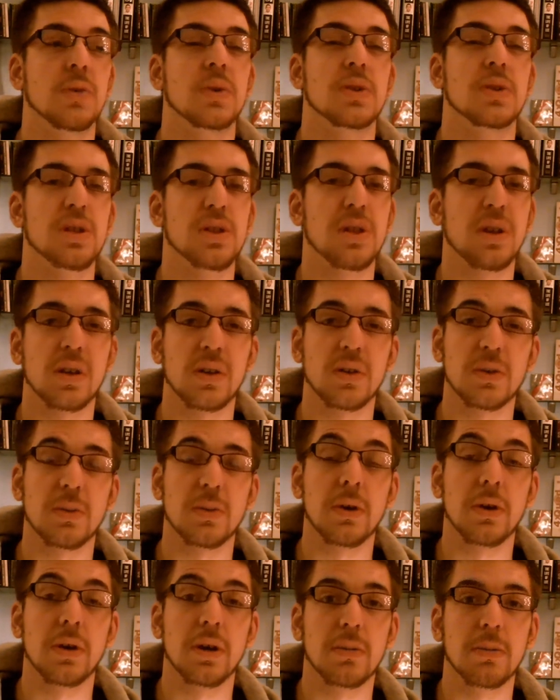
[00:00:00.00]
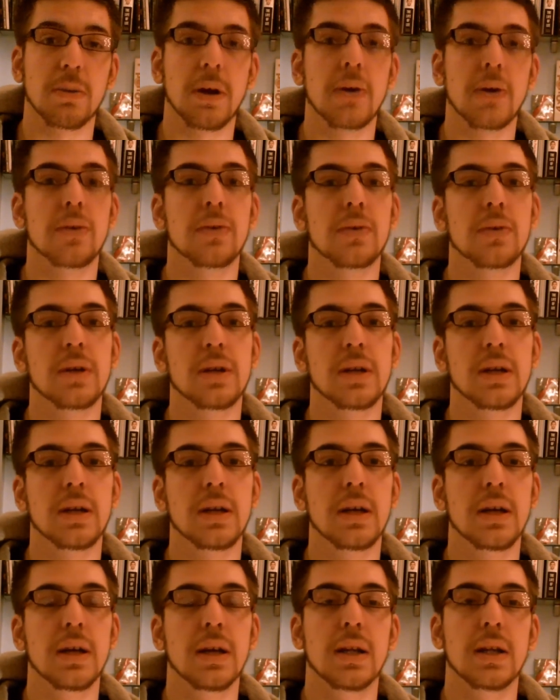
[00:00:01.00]
which I think I've spoken about
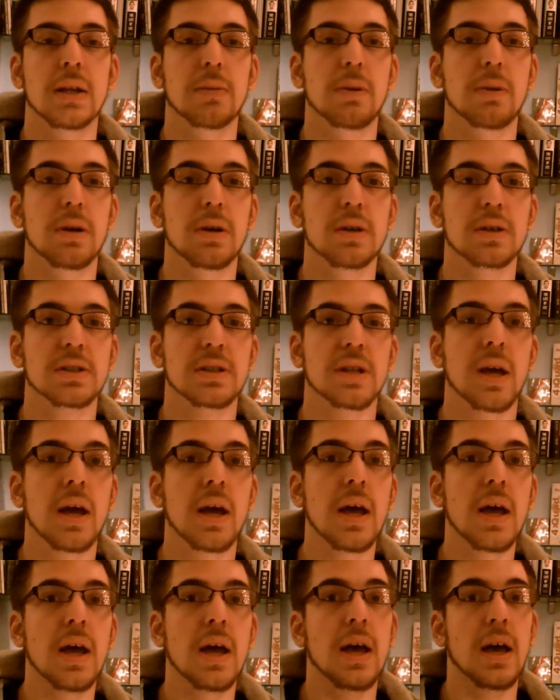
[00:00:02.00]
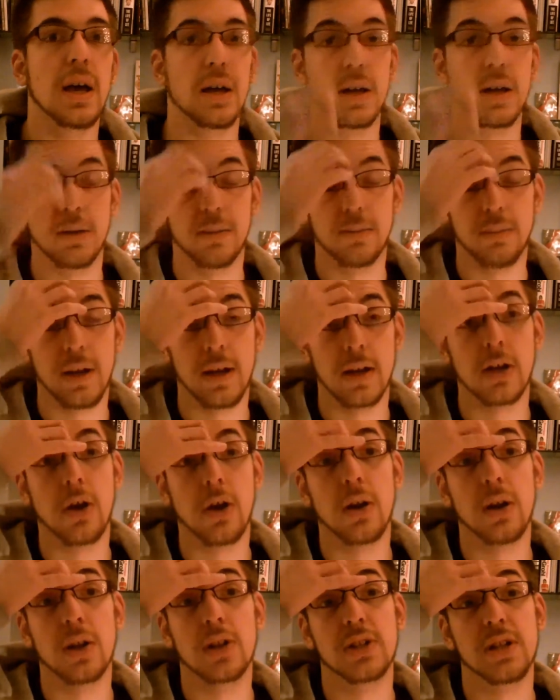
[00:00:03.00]
already in the past, um, at
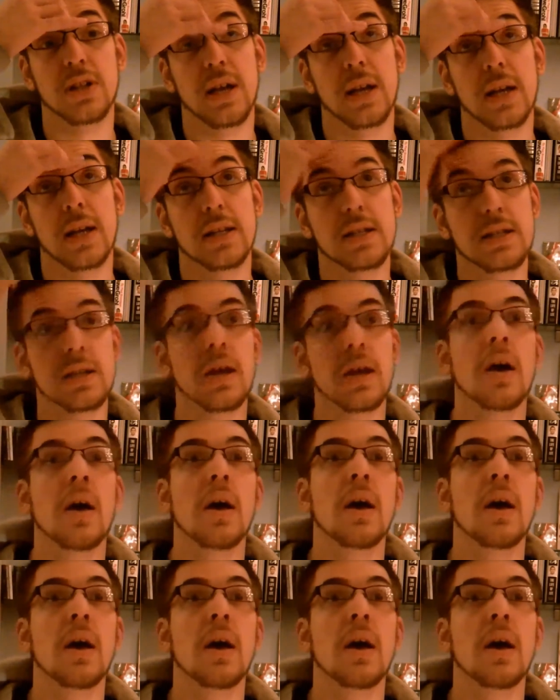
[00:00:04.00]
college that is.